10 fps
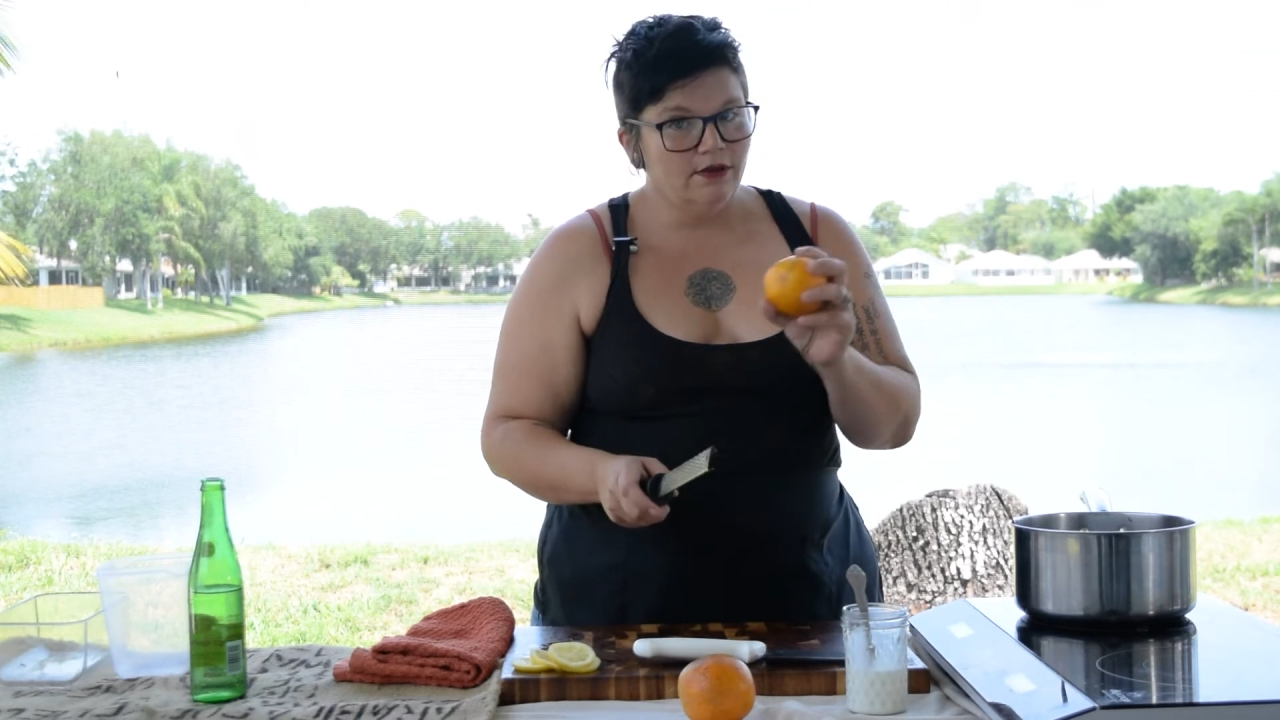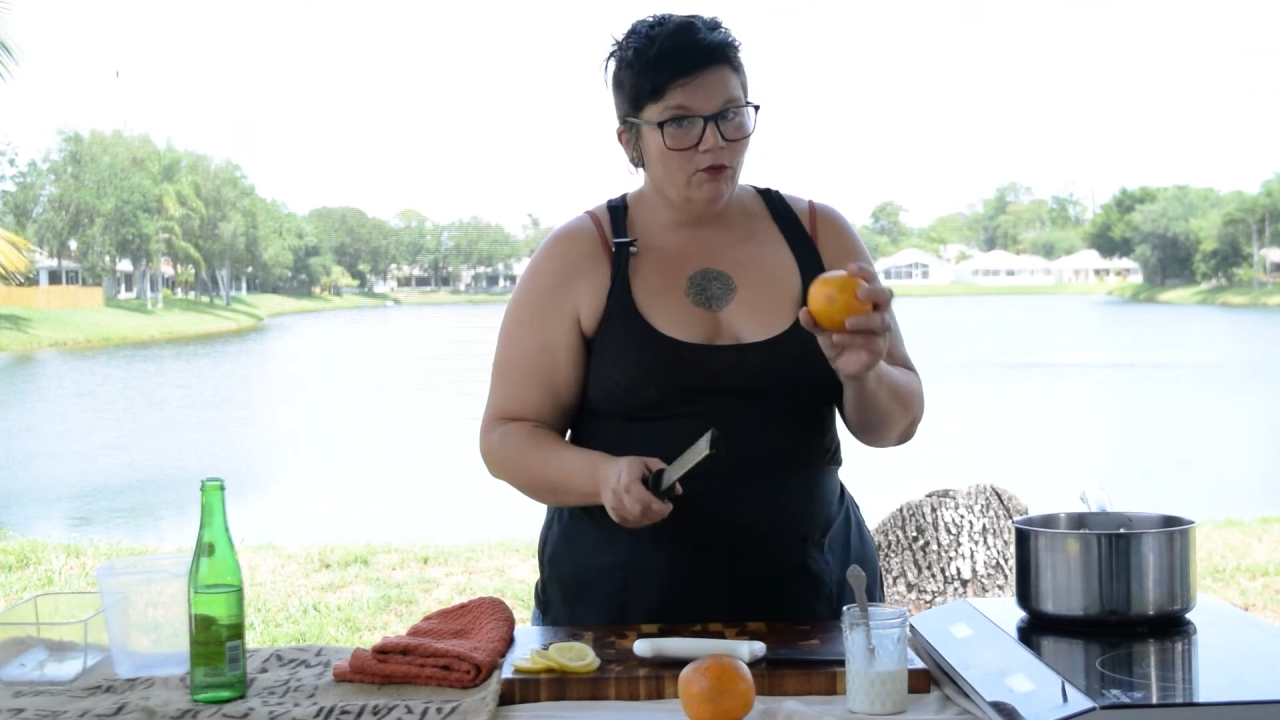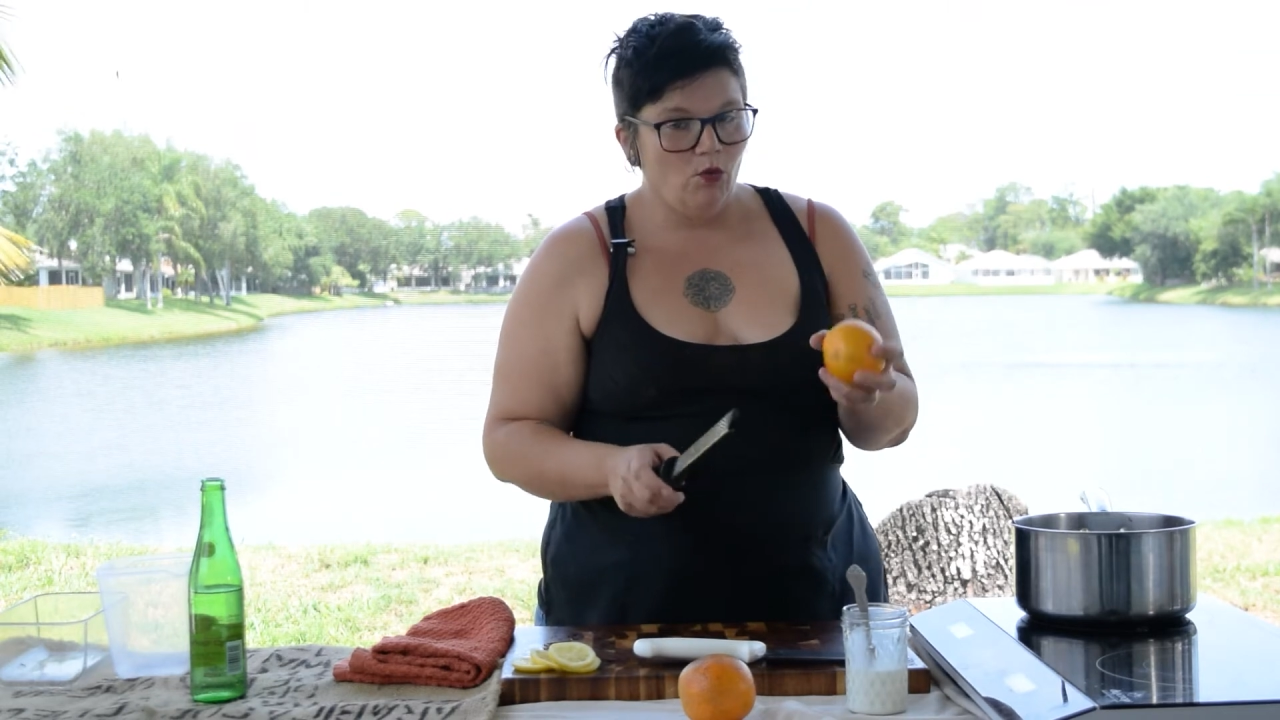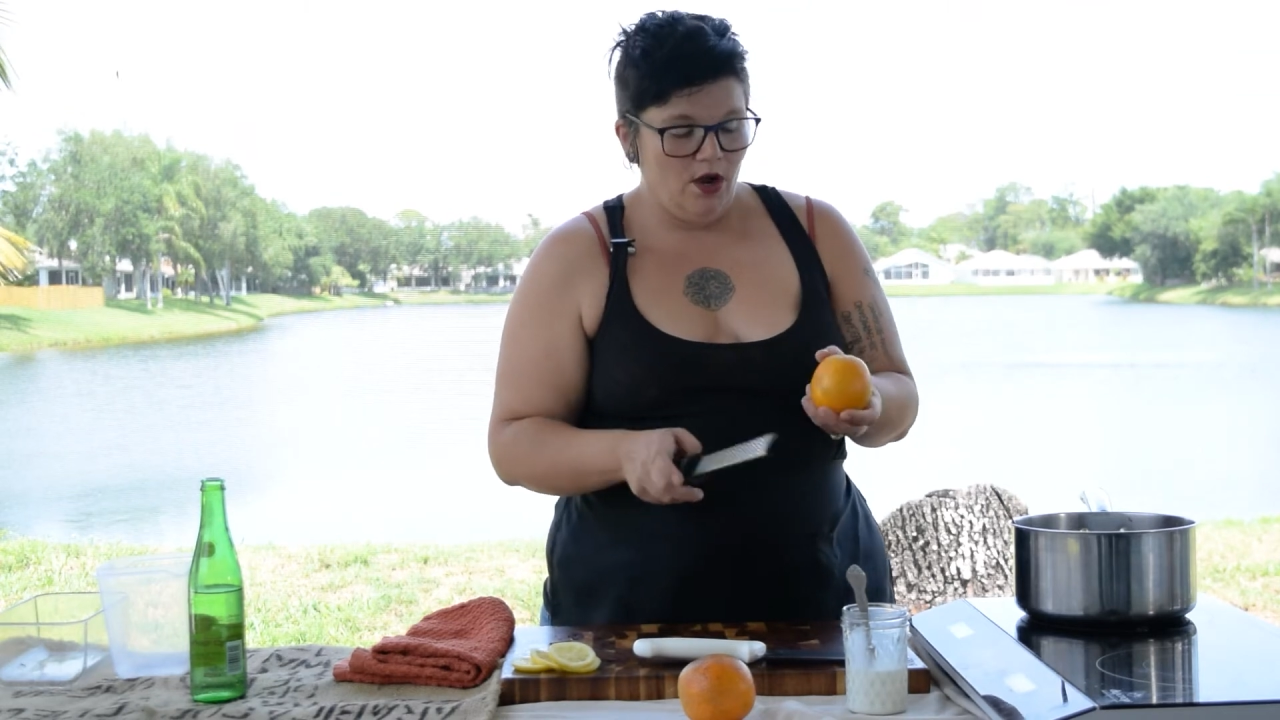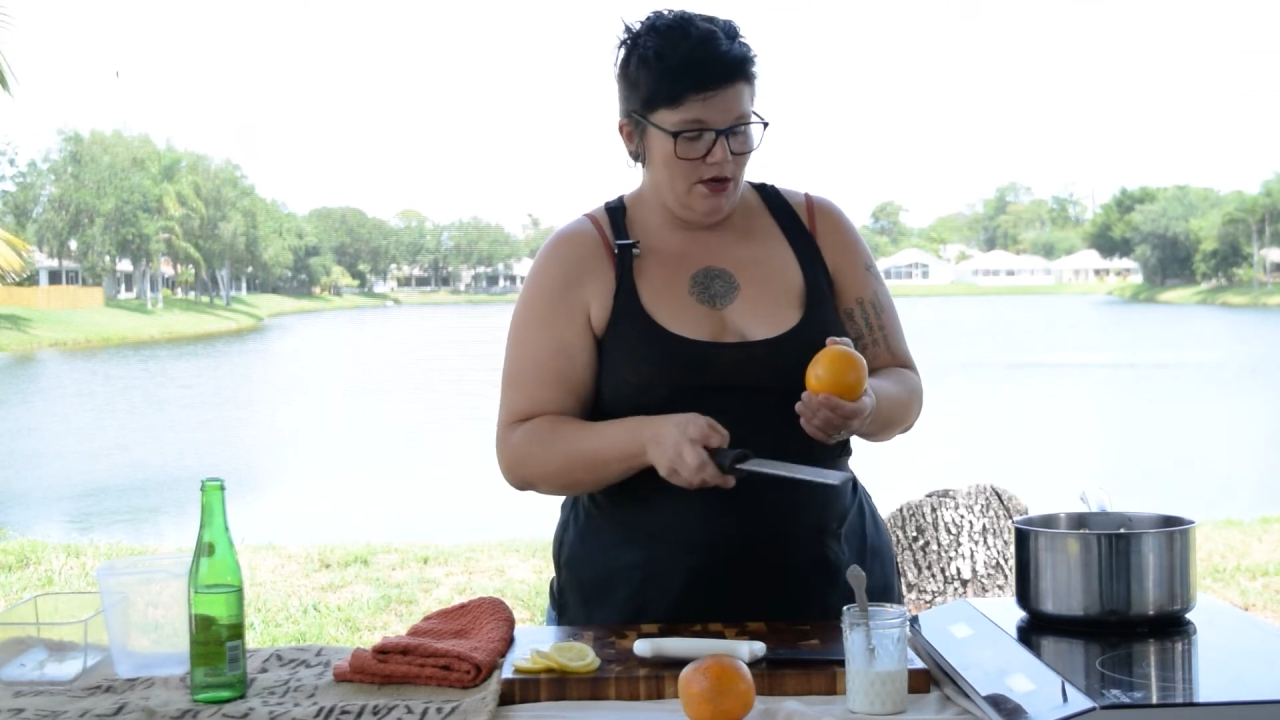
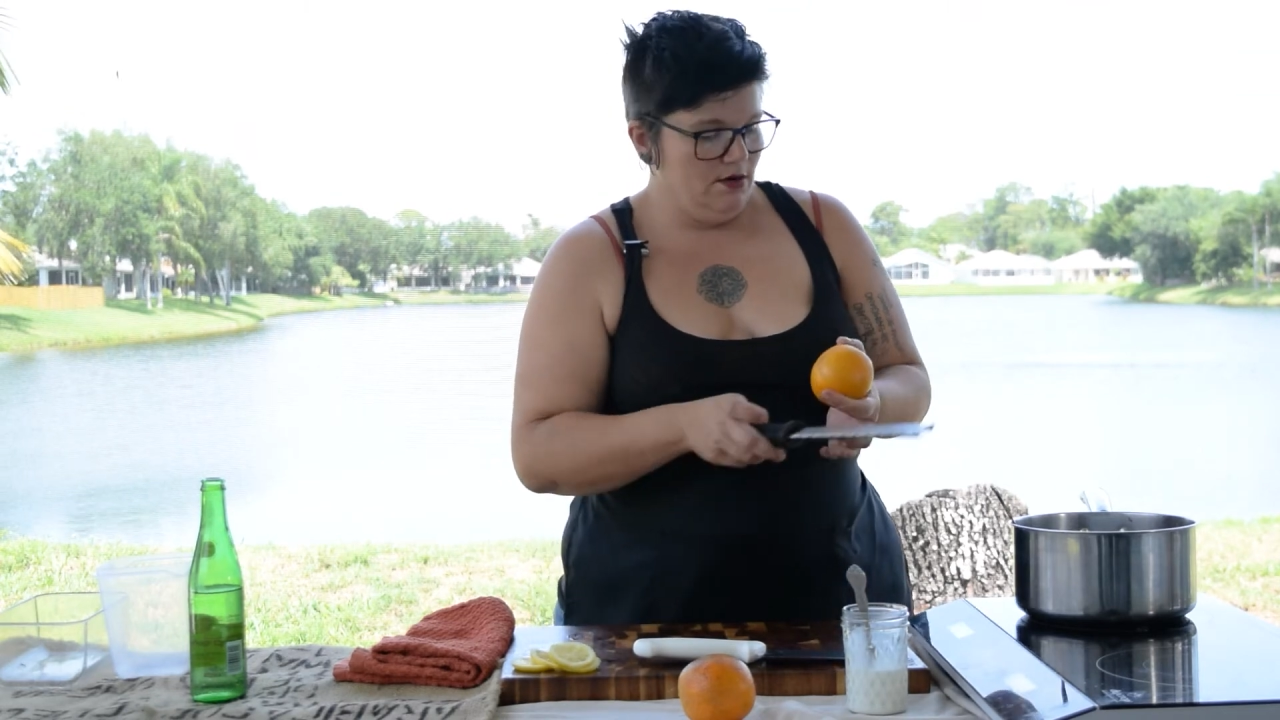of 1.